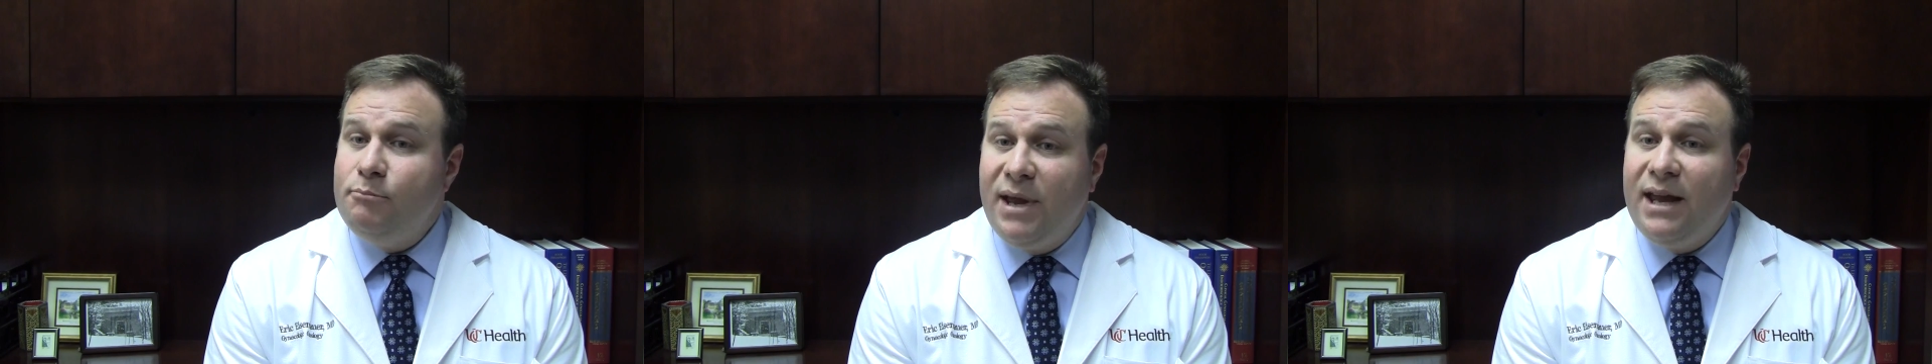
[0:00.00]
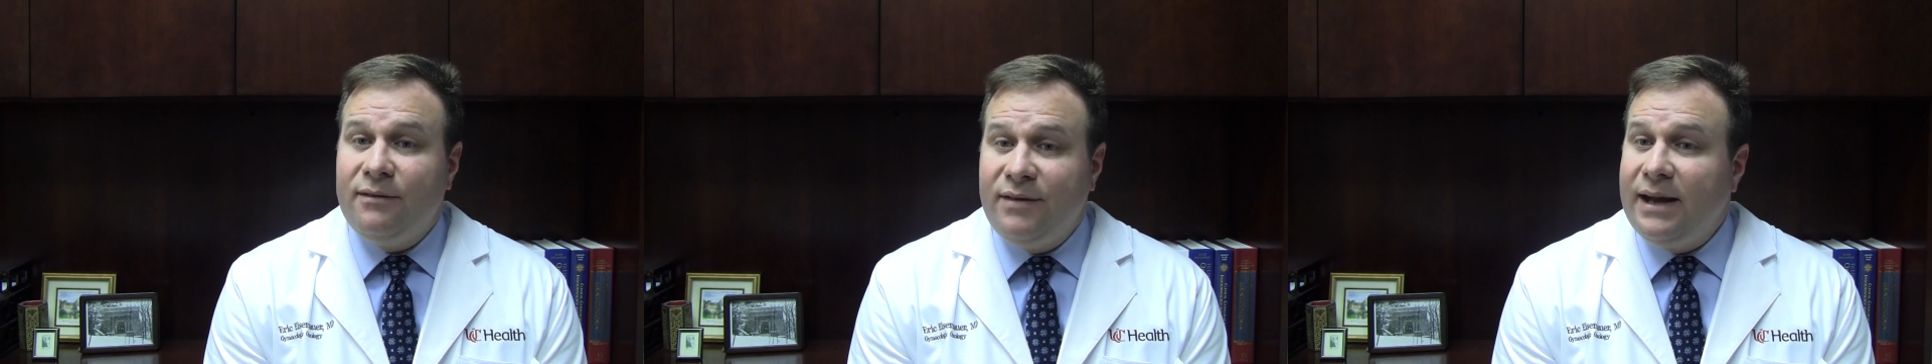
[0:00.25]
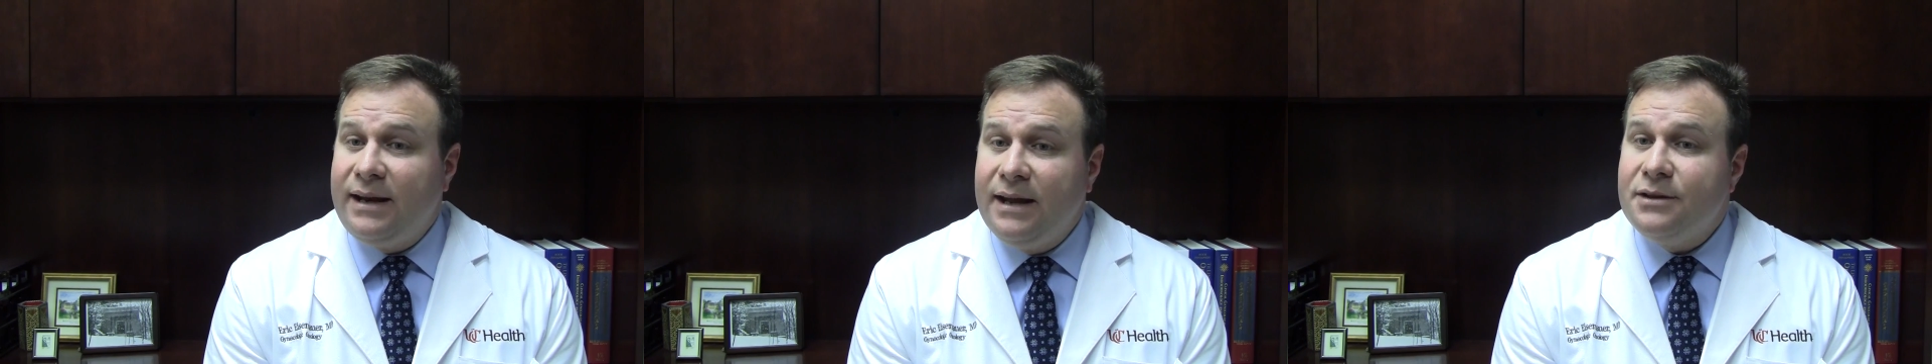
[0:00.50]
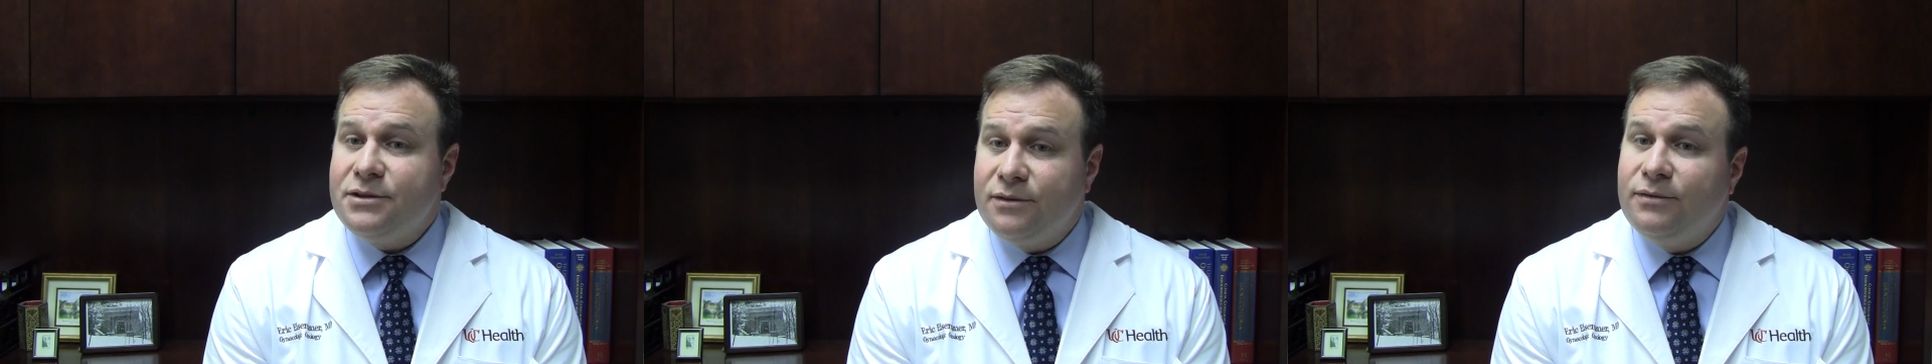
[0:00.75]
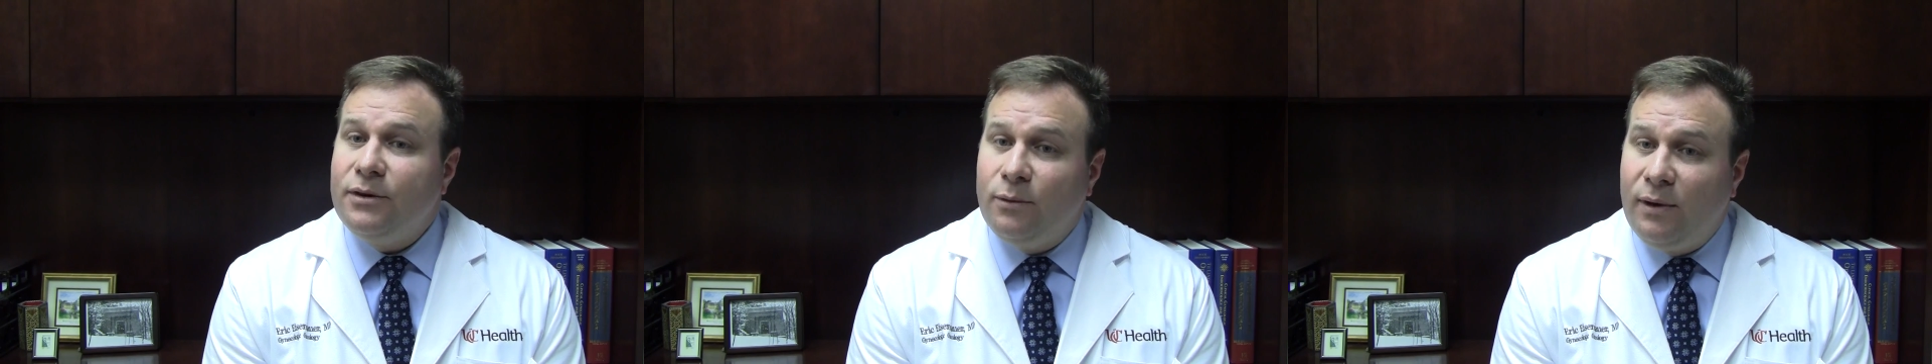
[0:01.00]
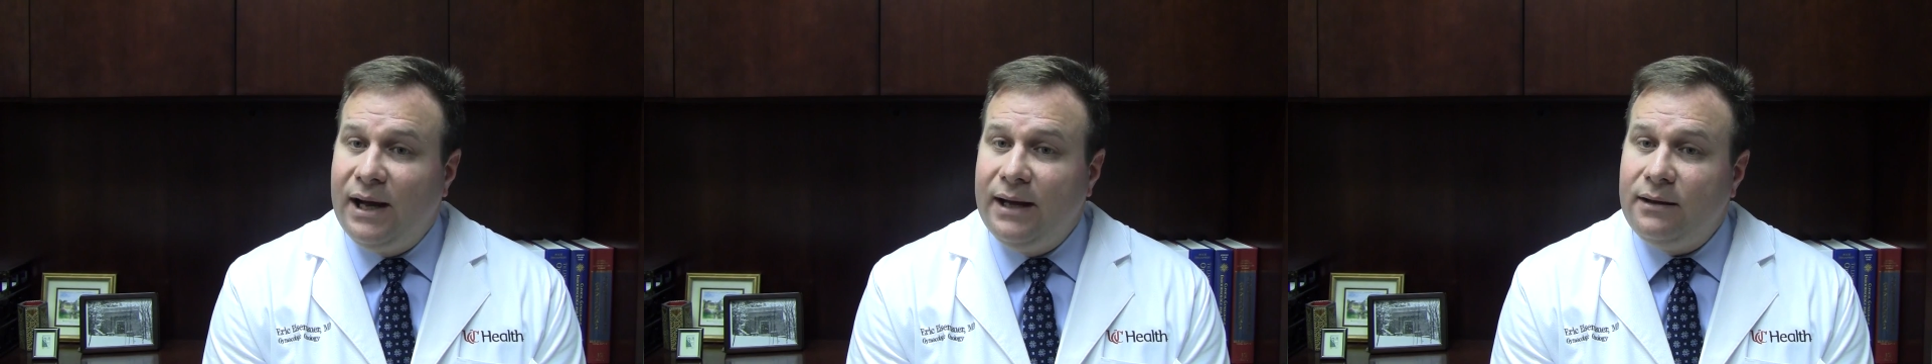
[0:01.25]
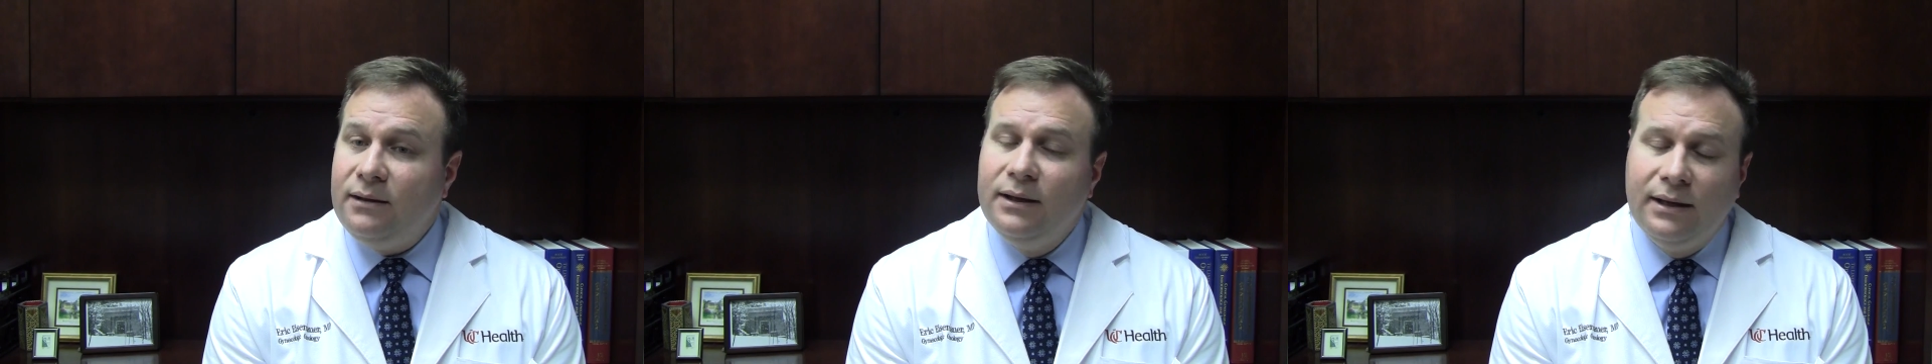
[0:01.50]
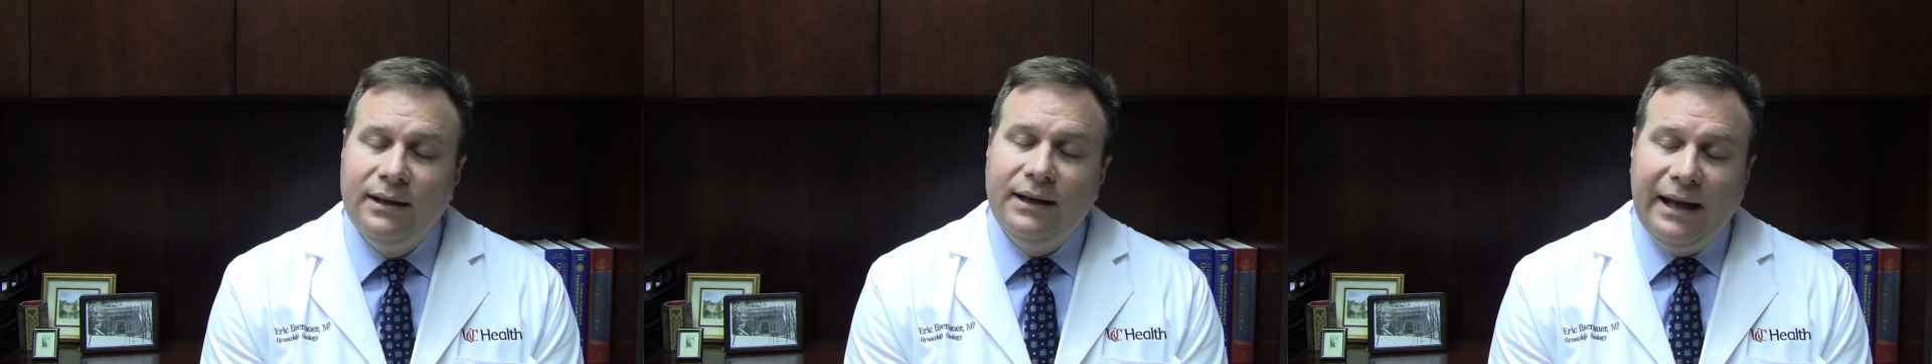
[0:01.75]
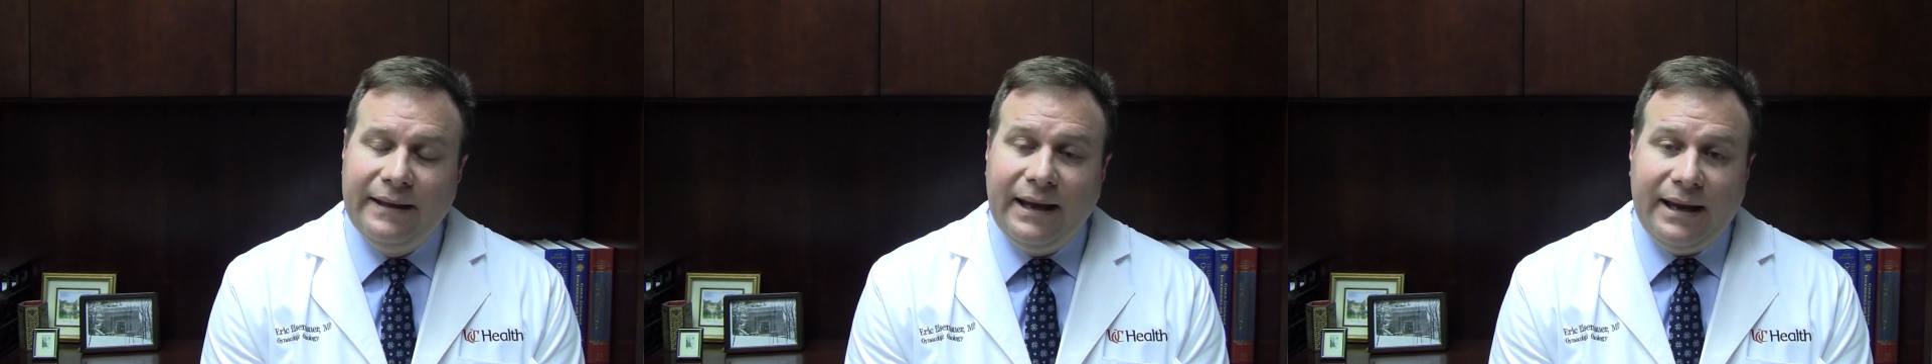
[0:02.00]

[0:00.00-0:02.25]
may have had cancer for a while, and